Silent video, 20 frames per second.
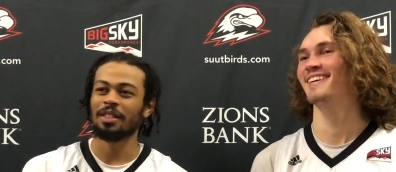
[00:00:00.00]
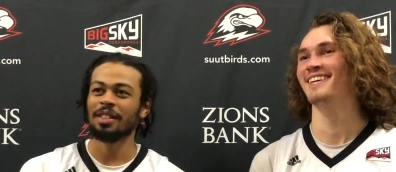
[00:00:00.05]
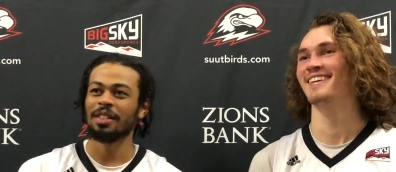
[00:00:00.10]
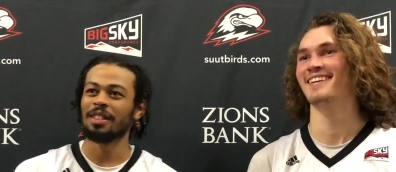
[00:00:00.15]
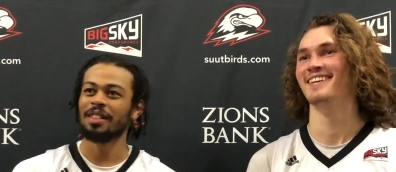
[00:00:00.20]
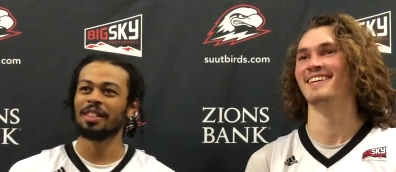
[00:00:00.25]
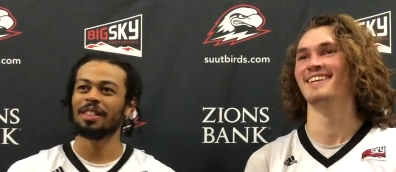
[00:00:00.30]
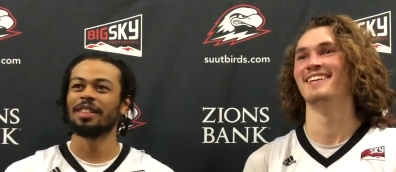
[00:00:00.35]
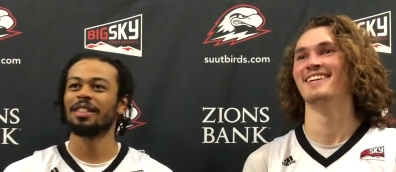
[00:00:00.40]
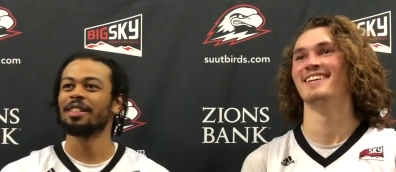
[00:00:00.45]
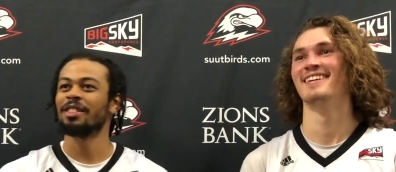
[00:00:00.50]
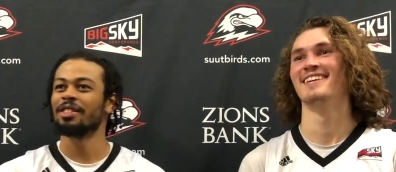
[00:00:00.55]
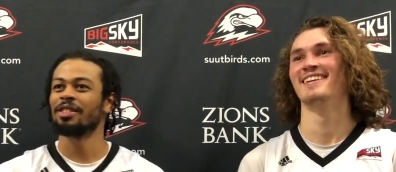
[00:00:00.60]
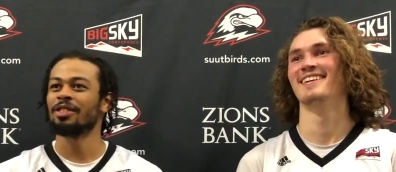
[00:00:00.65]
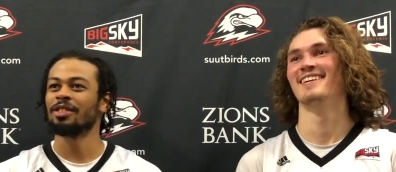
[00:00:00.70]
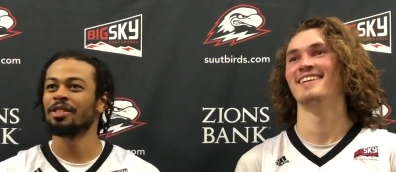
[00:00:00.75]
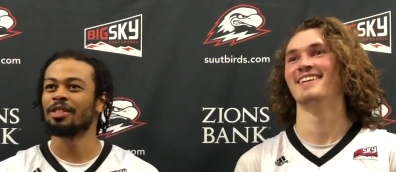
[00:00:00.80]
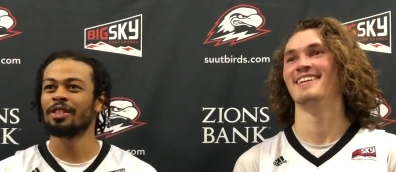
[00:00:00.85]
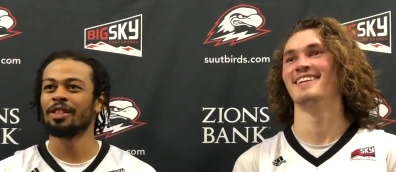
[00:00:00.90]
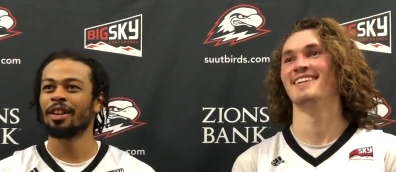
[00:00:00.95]
Speaker 1: just to get,
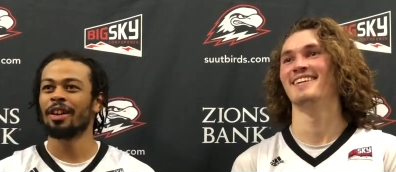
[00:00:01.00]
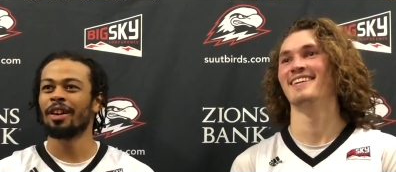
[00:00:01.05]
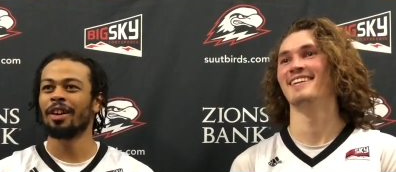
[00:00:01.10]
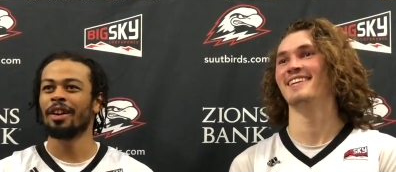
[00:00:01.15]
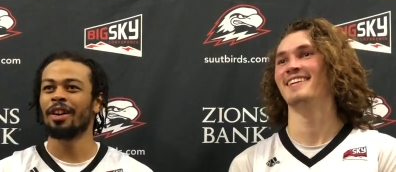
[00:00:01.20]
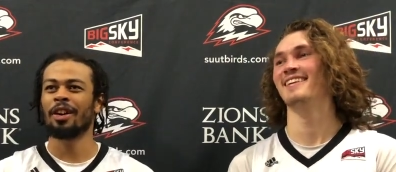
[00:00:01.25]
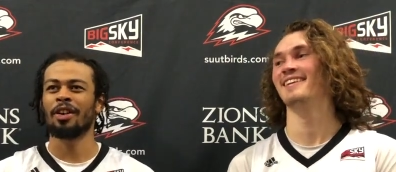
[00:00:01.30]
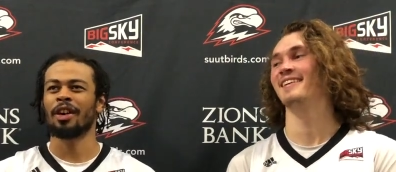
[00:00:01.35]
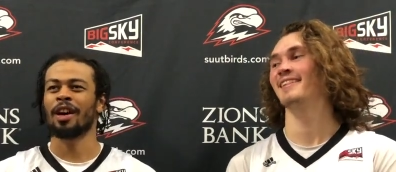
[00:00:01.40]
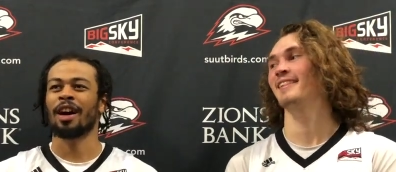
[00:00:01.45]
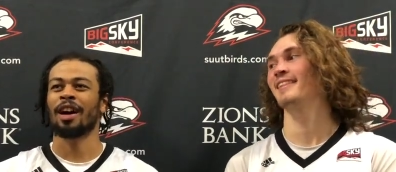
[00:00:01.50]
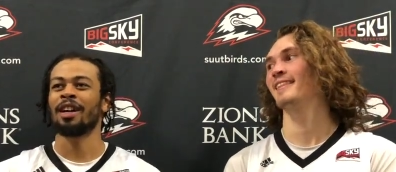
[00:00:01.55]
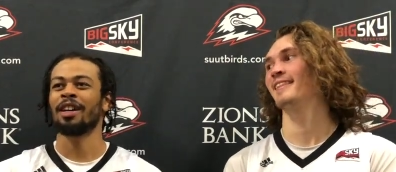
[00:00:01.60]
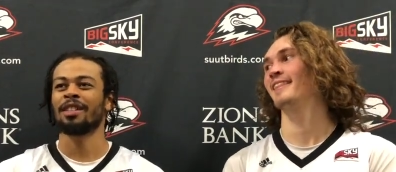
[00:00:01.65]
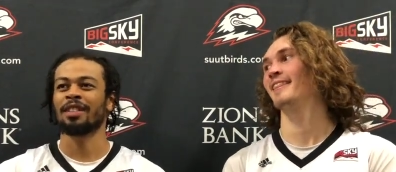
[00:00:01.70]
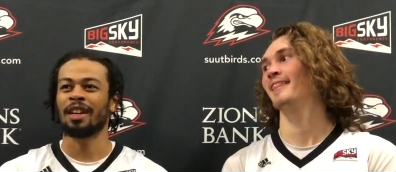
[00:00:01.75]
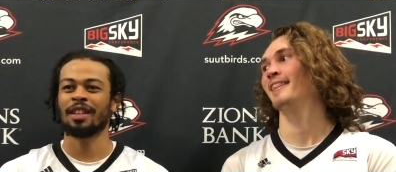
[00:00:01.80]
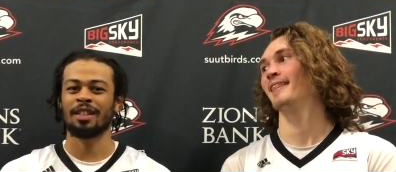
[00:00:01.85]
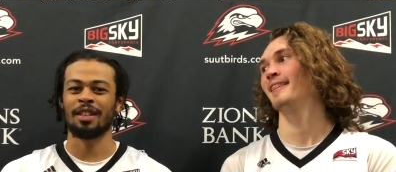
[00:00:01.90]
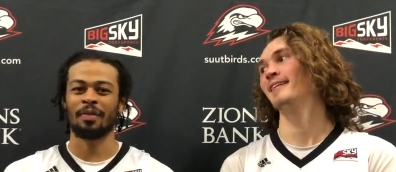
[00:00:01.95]
just to annoy her. Oh yeah, I
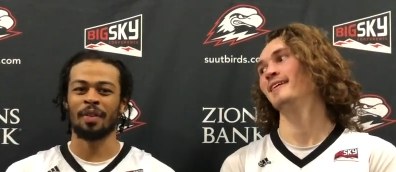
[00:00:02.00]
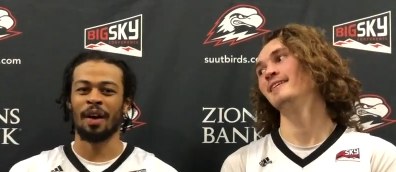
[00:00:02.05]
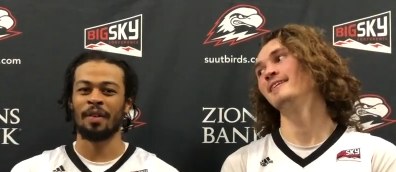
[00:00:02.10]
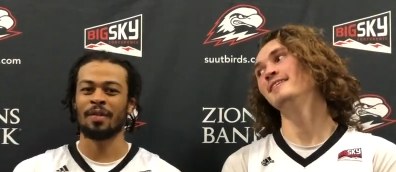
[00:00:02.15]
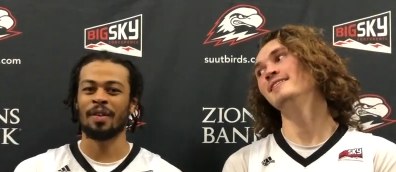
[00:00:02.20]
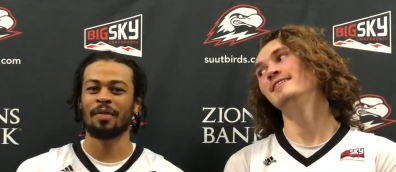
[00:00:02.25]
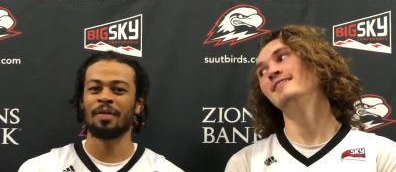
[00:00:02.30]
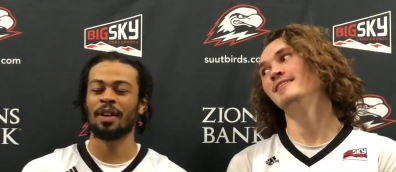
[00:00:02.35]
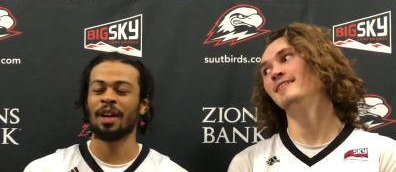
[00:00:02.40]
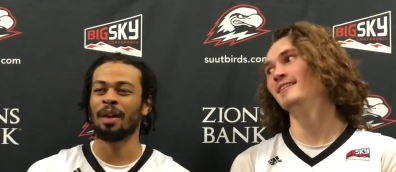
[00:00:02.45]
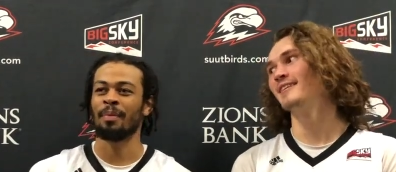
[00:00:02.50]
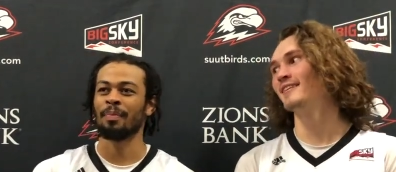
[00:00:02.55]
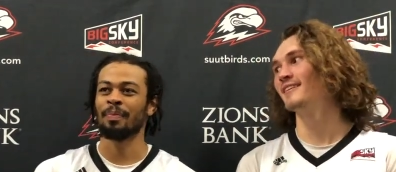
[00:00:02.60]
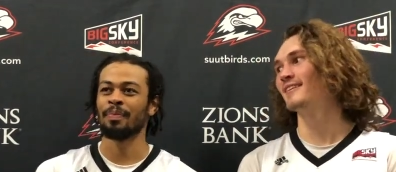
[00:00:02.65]
get texted after every game.